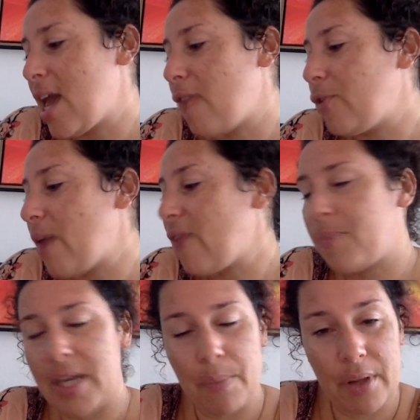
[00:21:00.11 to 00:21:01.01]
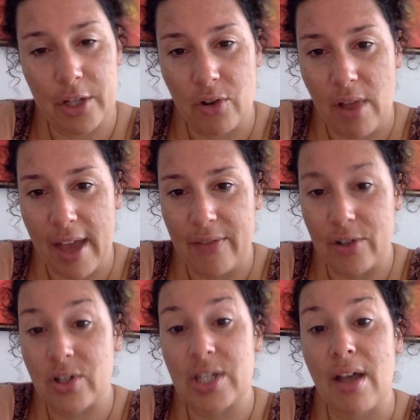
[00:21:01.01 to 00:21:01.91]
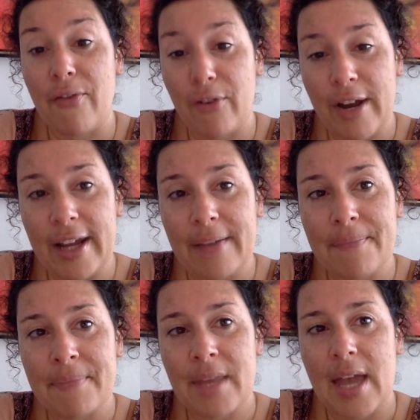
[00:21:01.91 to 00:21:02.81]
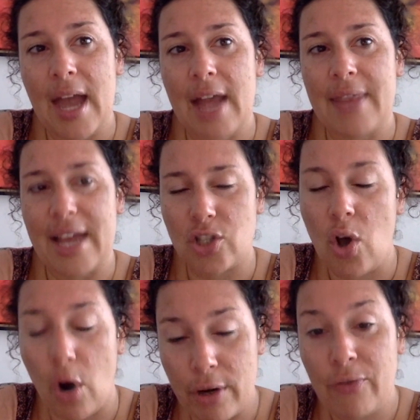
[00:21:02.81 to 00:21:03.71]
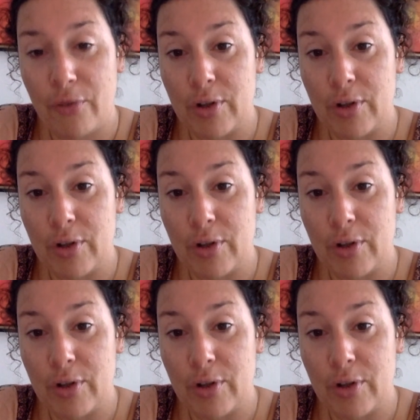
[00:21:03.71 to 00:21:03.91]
If you have people in your life that are suffering and that's hard for